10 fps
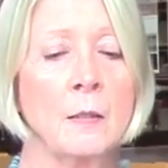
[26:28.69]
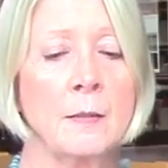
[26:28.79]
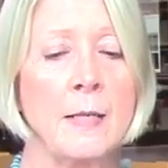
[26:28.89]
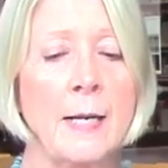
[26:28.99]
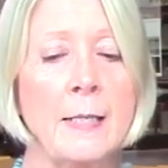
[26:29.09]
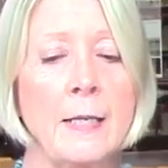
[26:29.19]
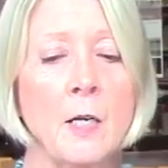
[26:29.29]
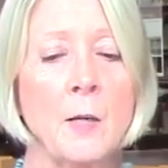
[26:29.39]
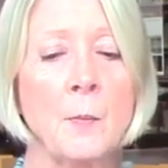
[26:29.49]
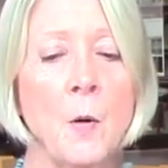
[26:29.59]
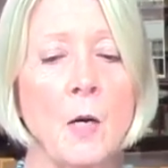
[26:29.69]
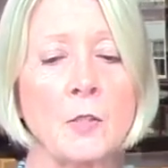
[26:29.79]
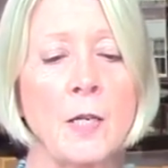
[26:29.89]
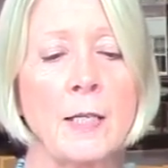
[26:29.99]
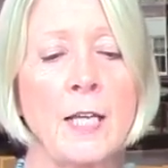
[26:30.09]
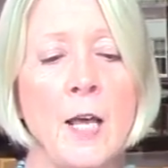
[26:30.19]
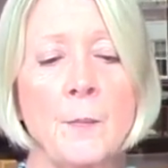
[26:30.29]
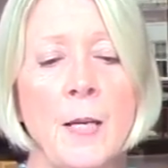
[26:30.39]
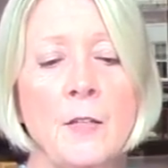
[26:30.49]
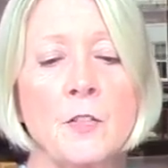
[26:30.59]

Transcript: Nightingale embarked on a campaign